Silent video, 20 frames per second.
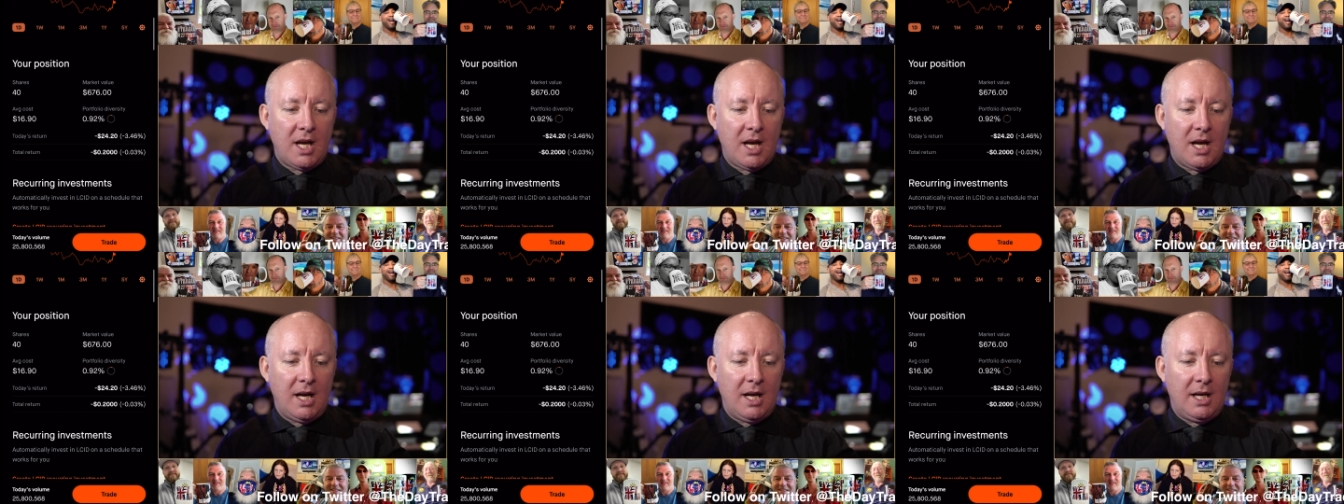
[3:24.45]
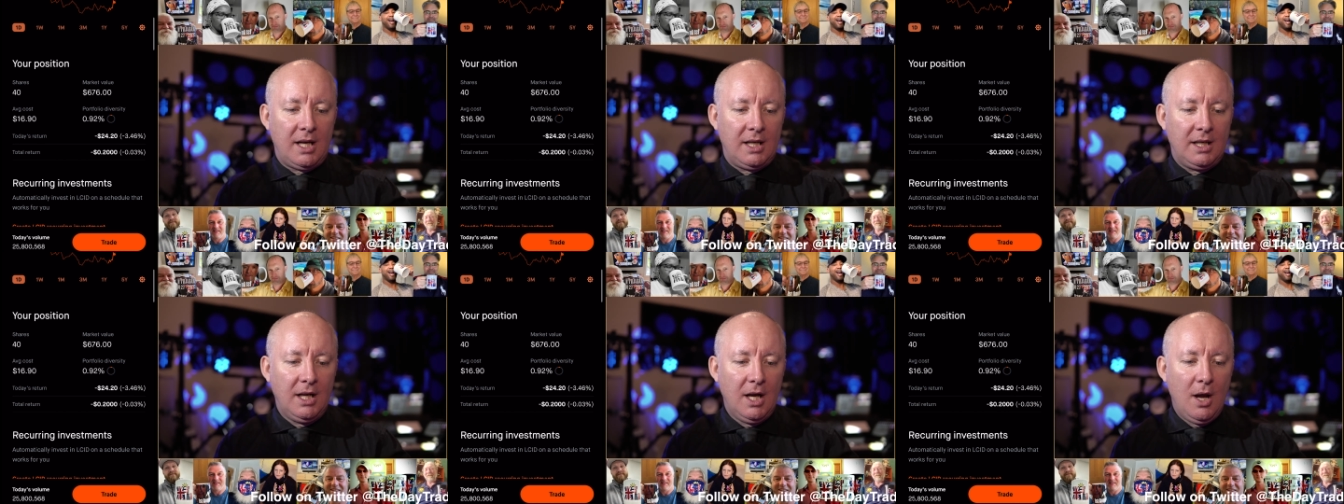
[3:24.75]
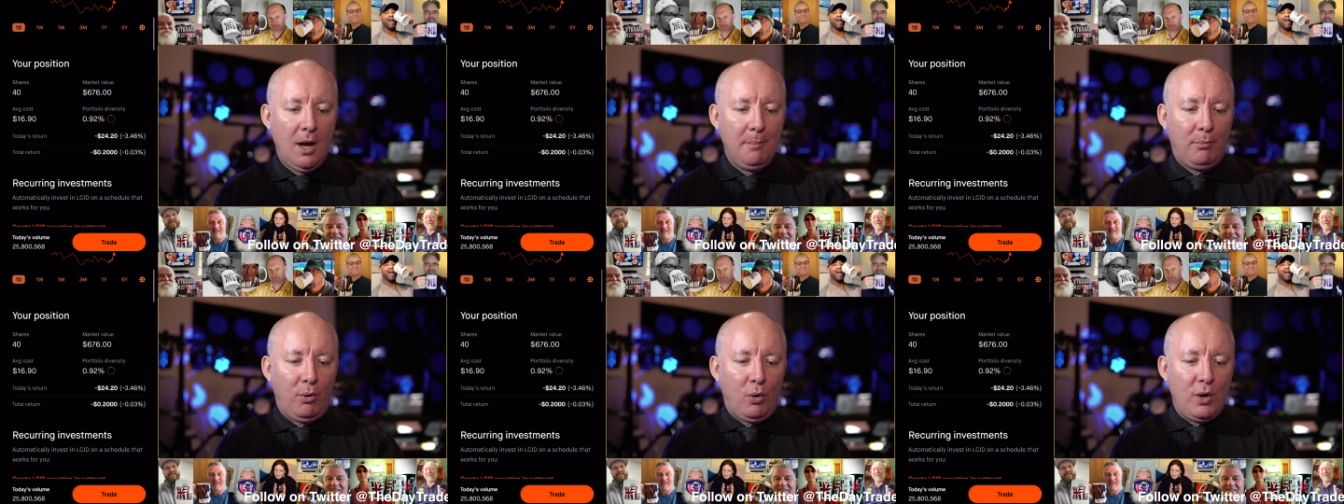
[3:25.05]

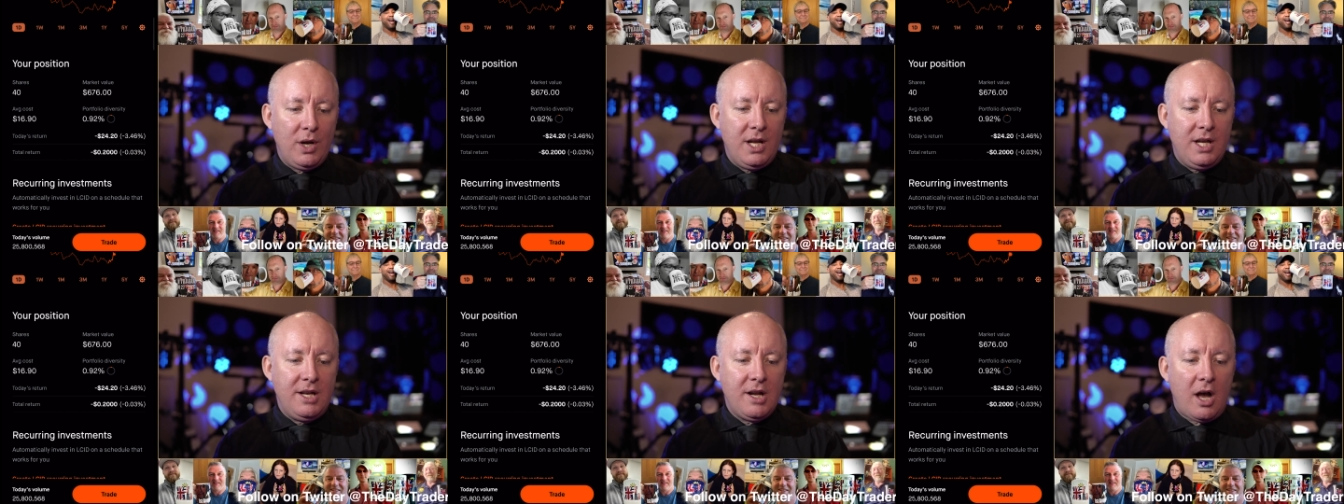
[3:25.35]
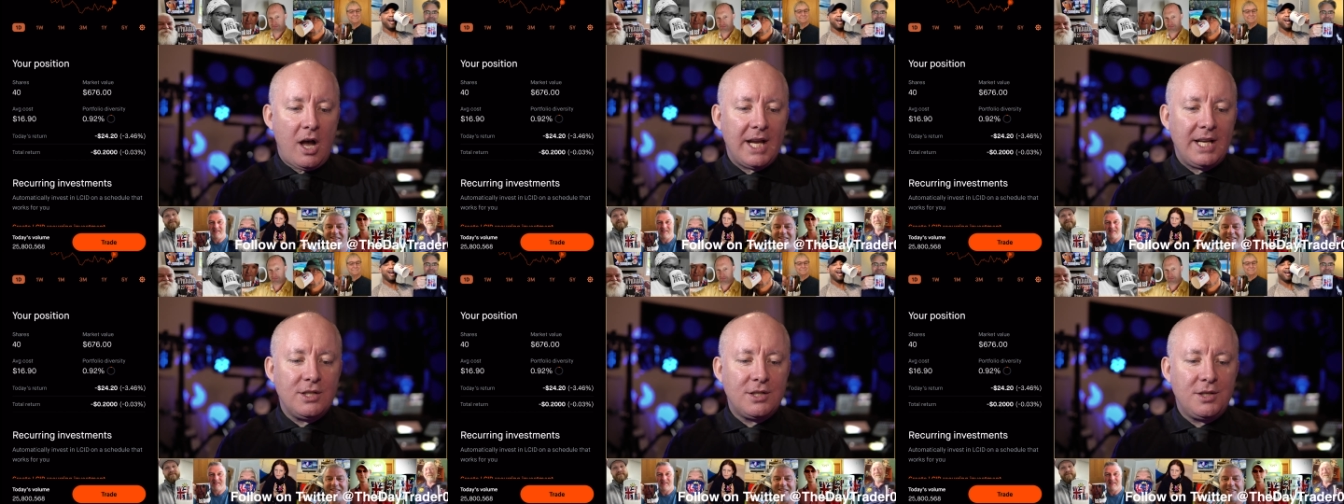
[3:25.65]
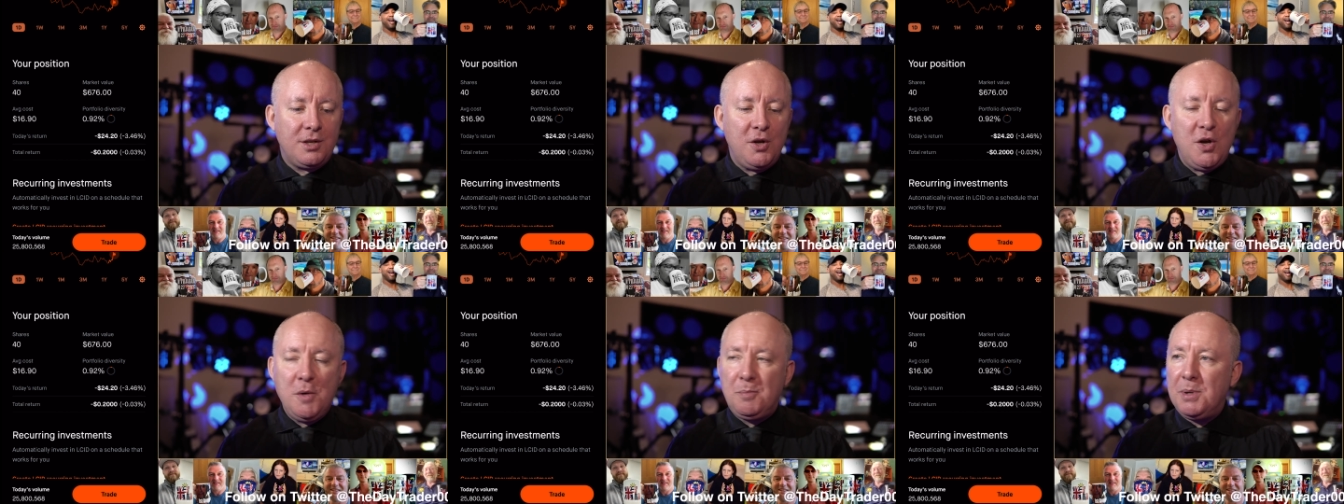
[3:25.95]

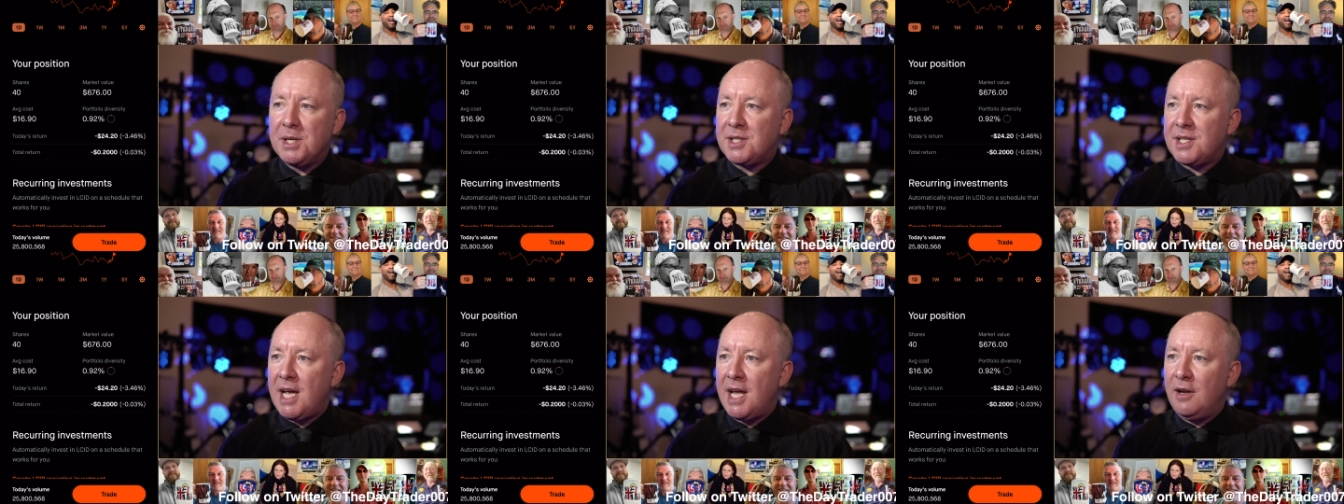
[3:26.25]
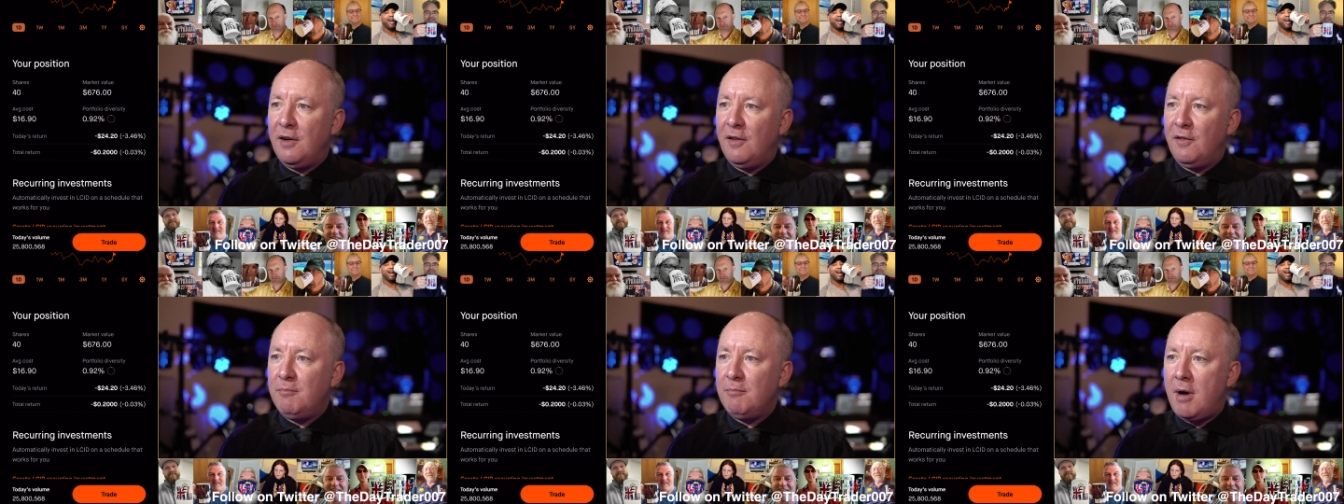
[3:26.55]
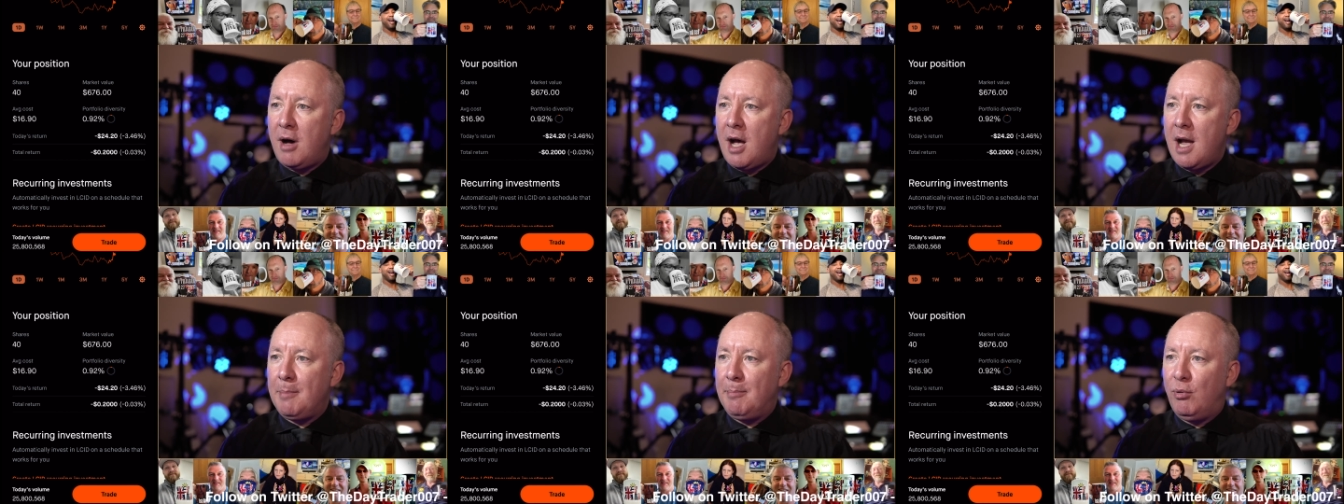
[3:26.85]
0.92% uh, of
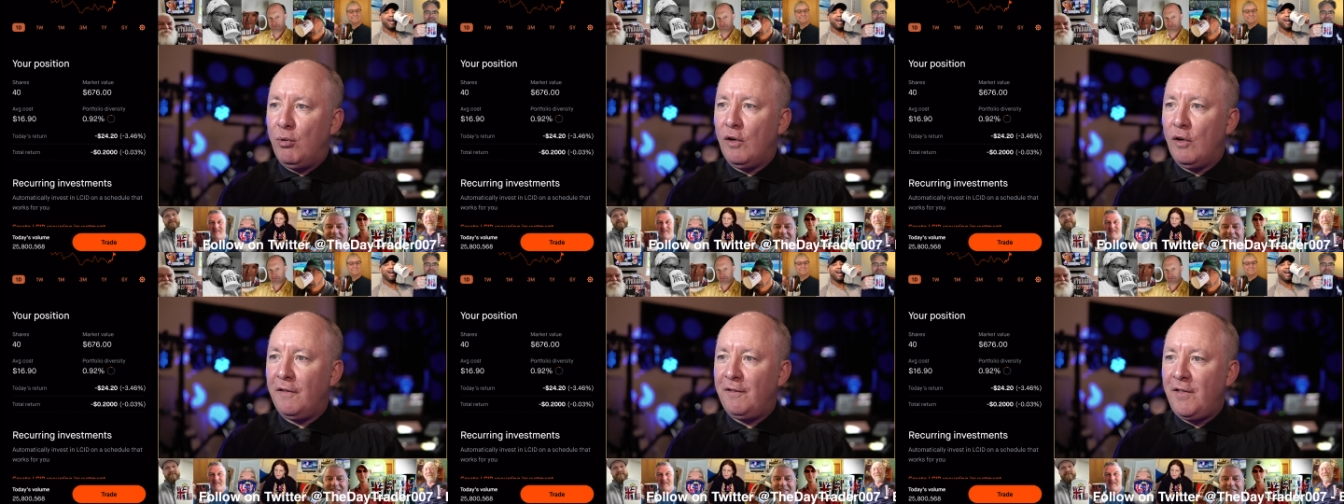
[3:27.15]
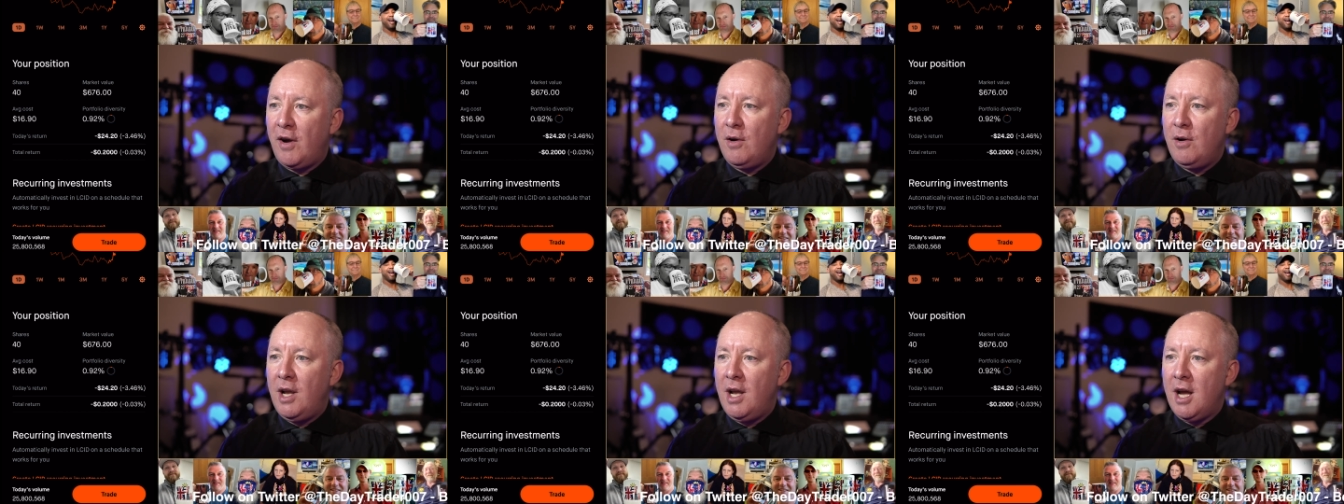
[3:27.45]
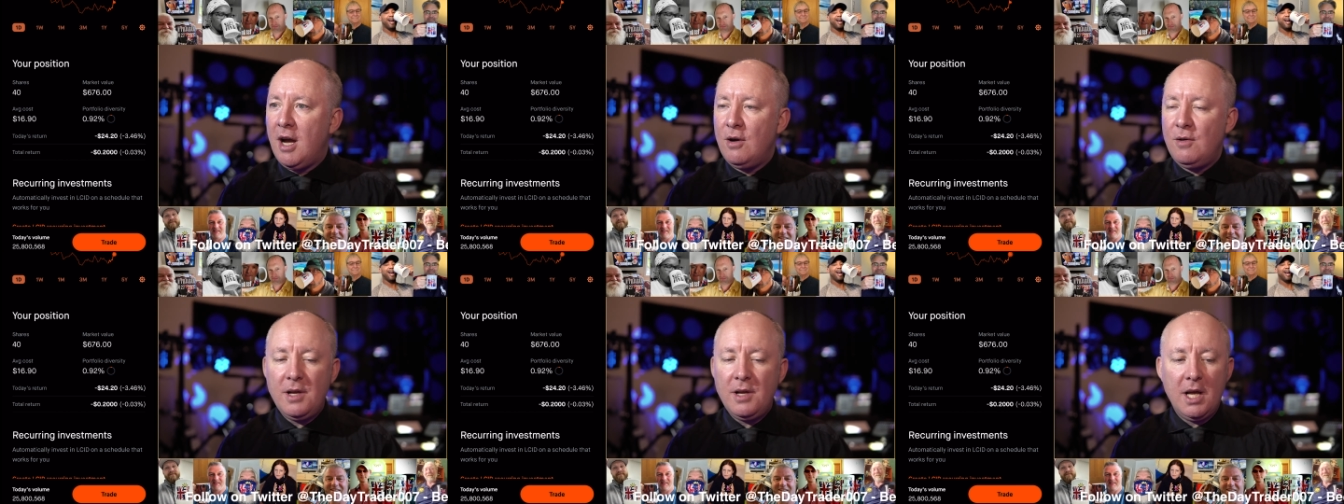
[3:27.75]
my portfolio.